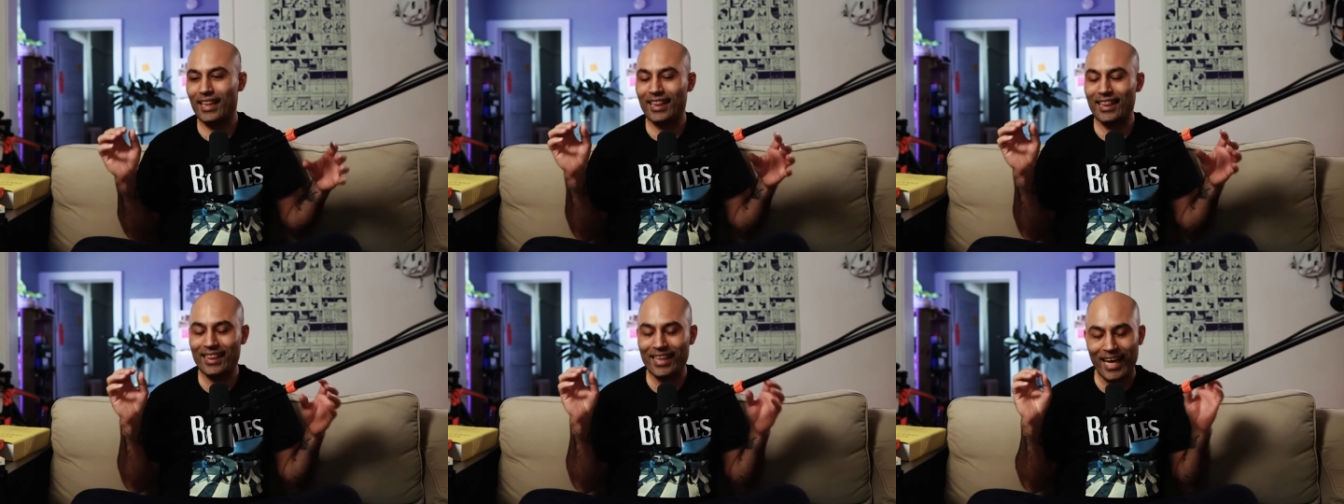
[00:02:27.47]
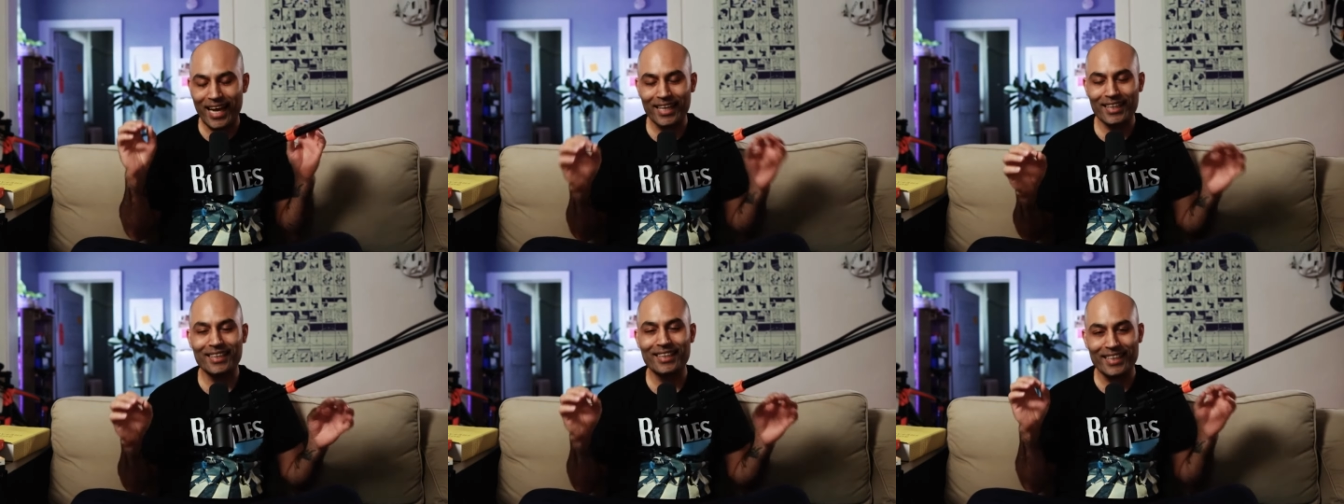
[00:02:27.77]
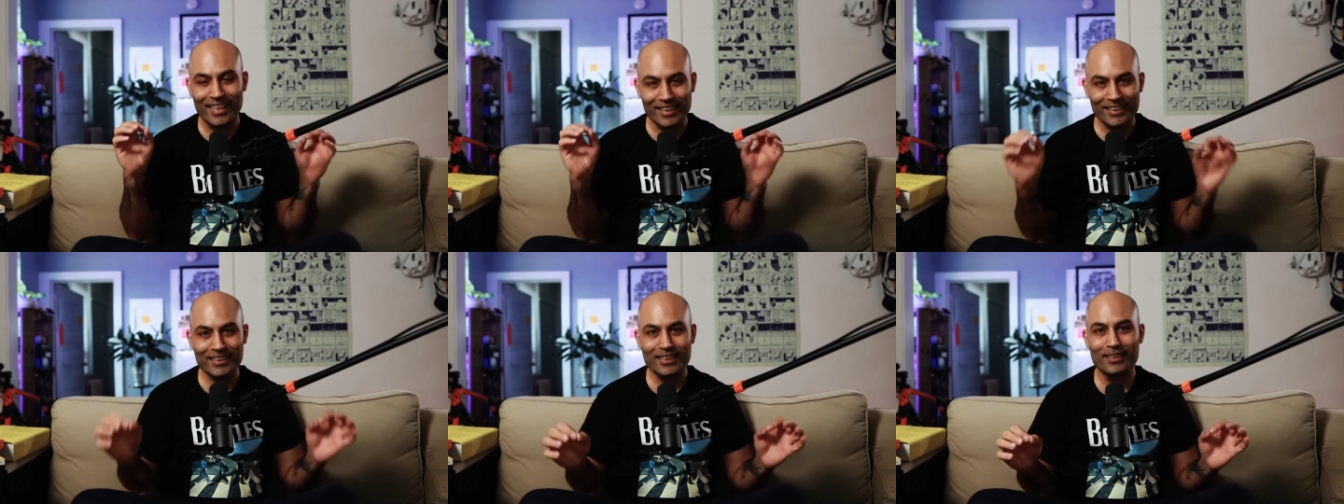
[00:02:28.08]
That
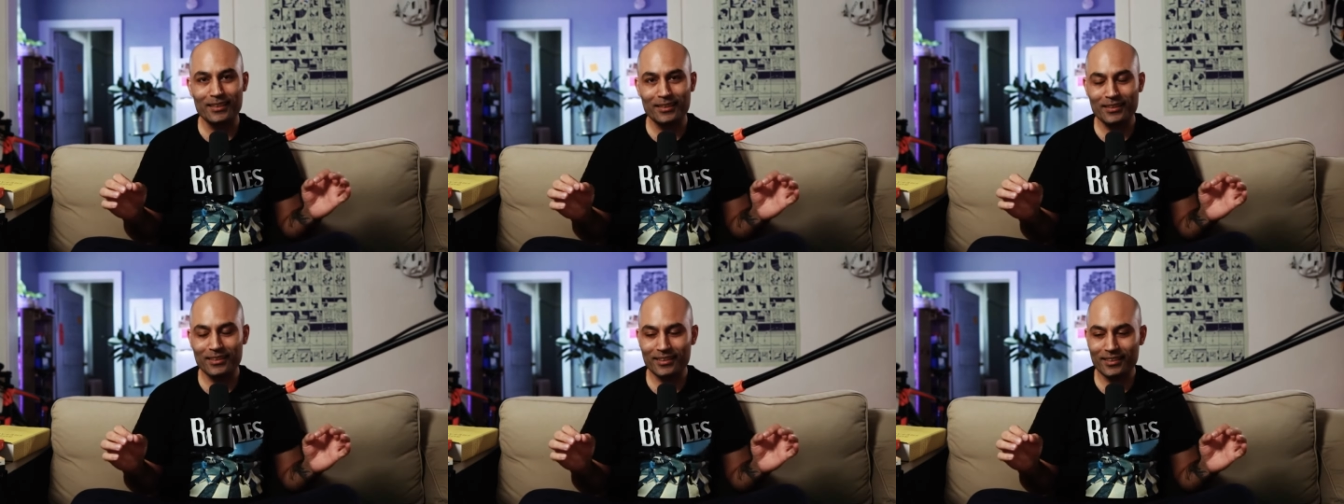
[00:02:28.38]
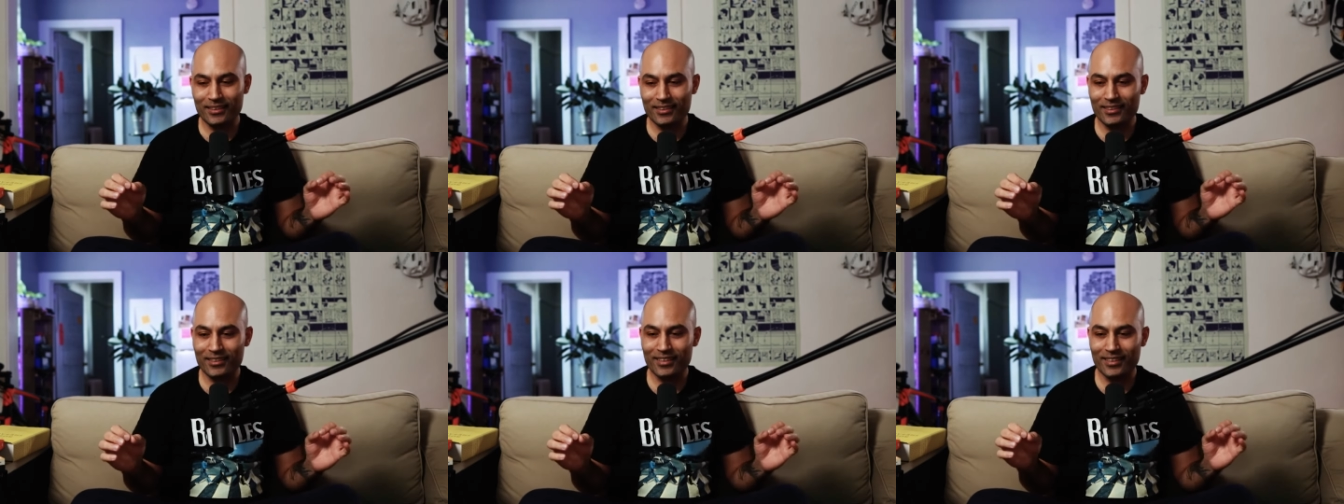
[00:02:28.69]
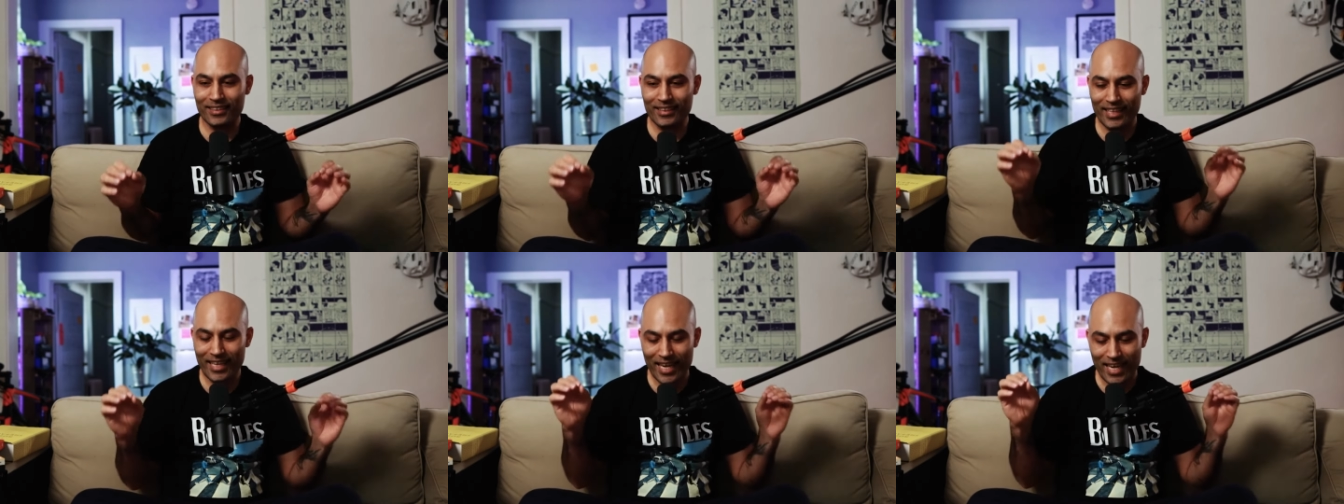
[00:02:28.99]
lesson
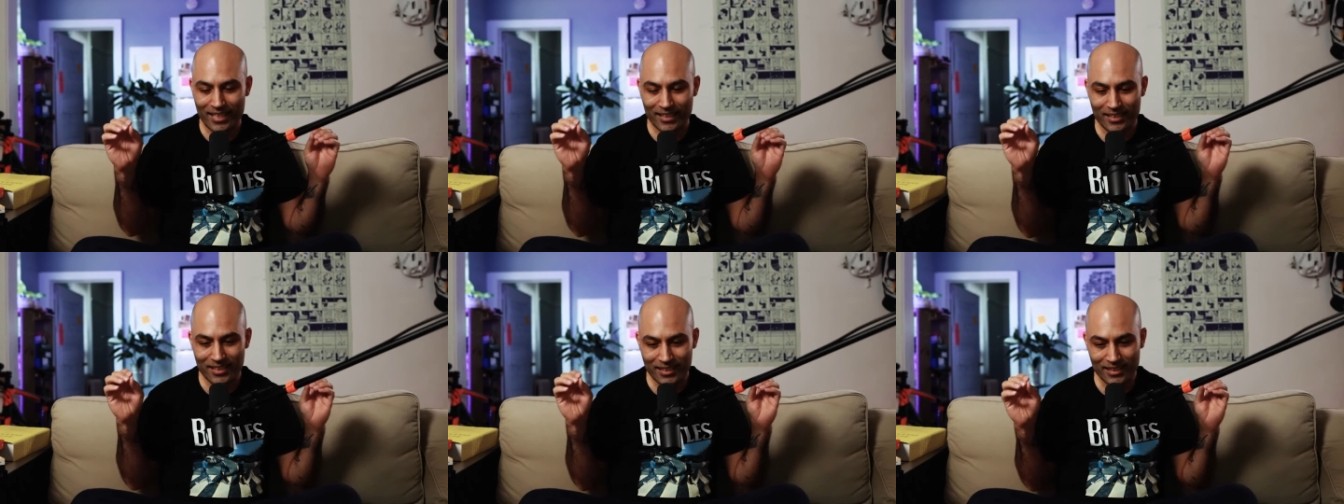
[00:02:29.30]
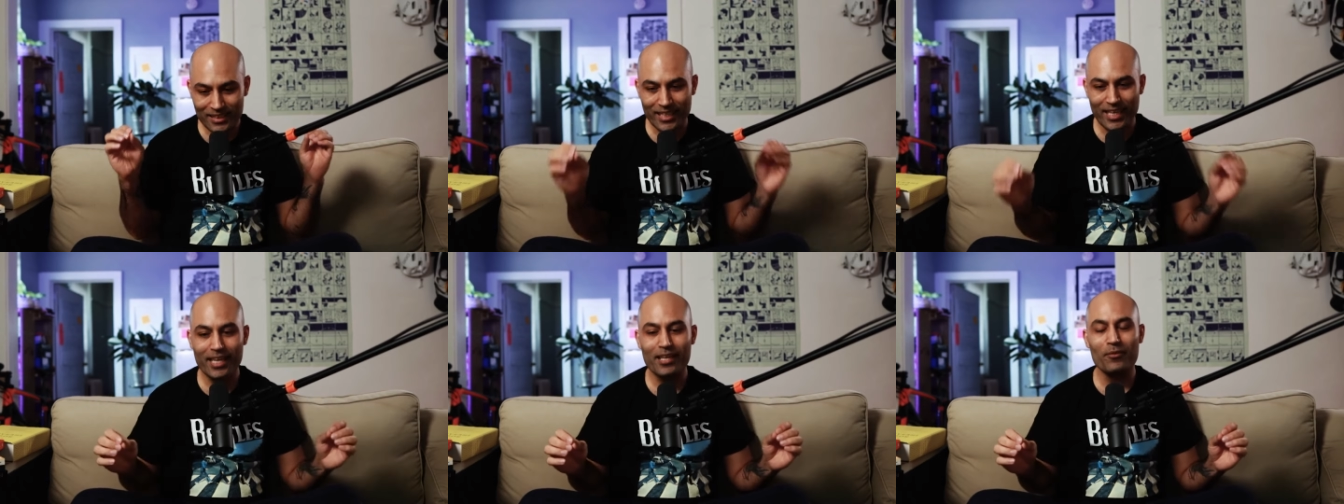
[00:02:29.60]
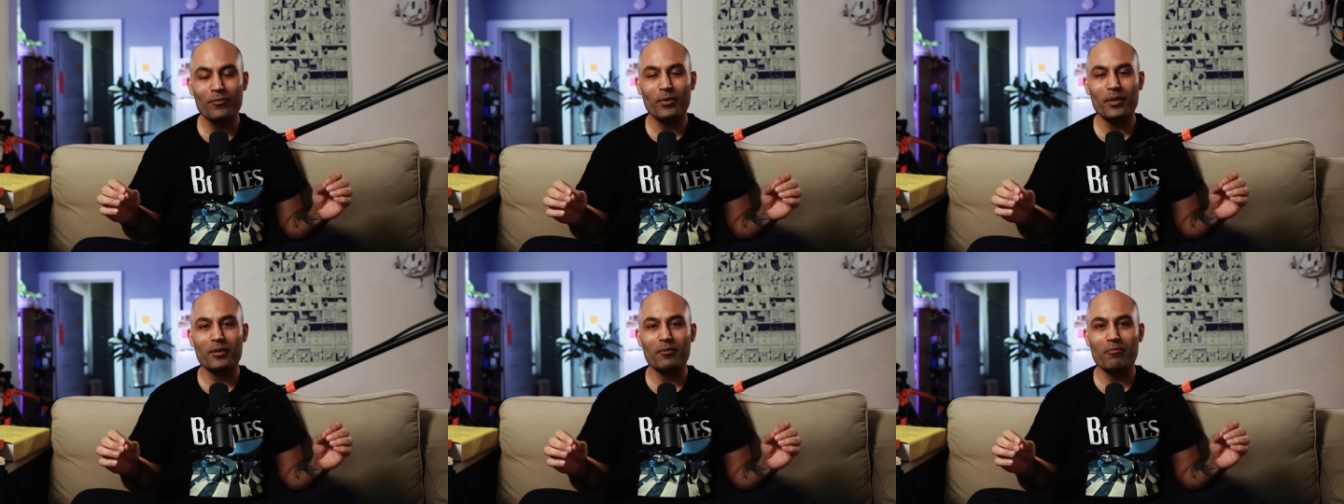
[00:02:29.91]
has stayed
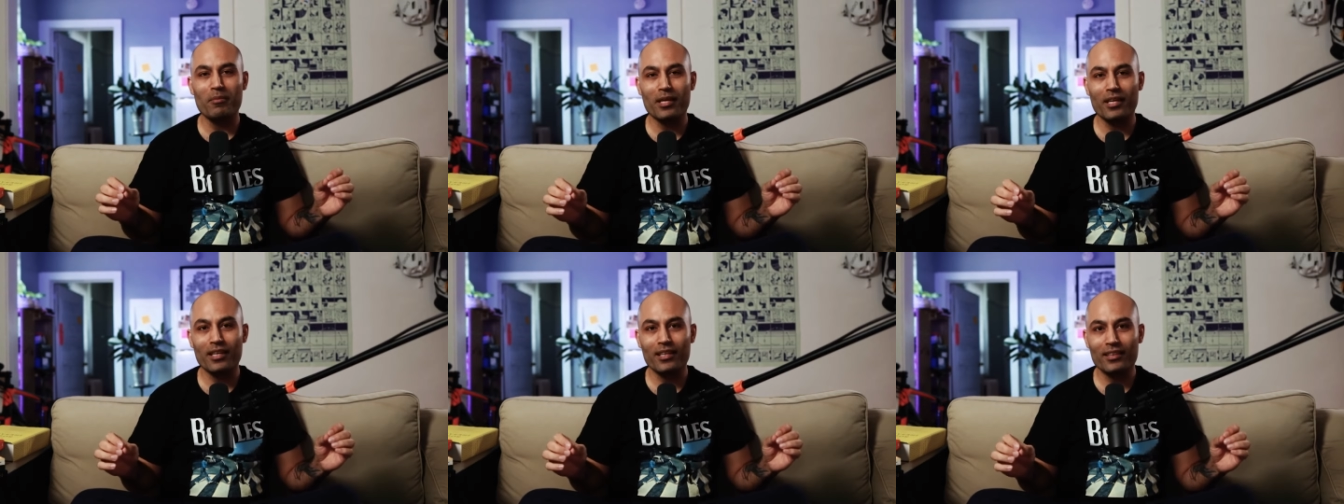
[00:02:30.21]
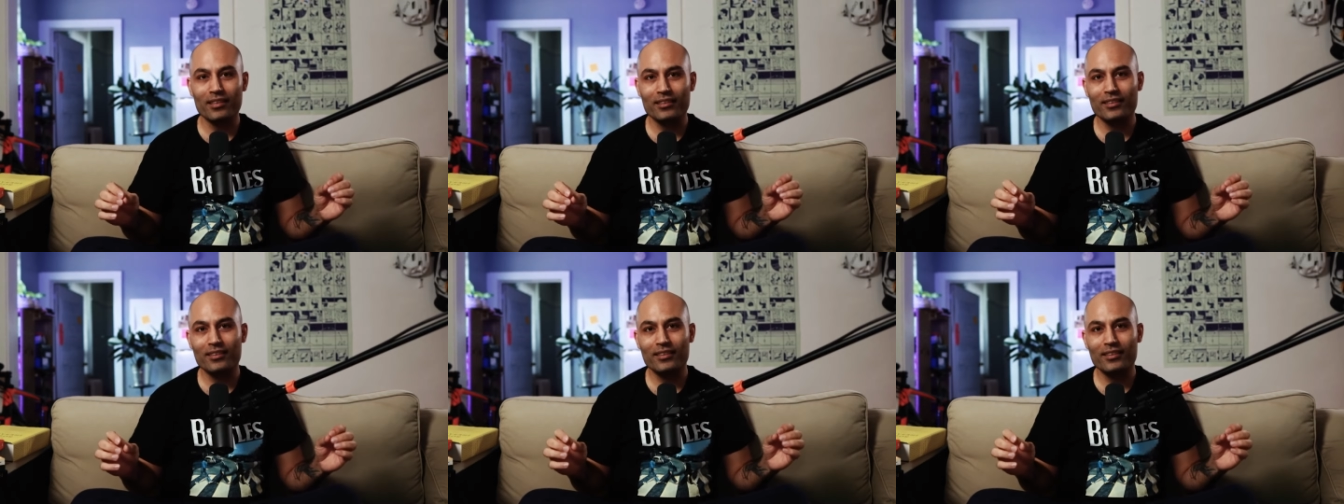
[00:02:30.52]
with me